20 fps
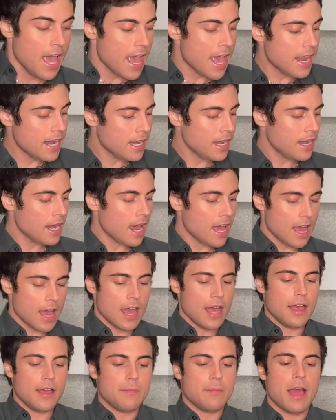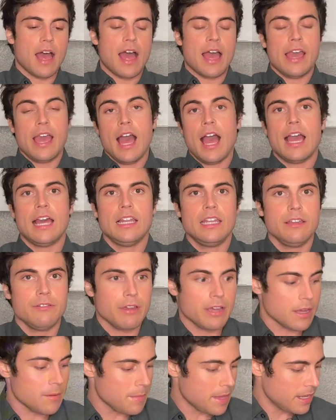and I highly
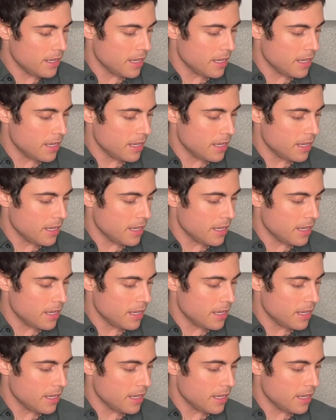recommend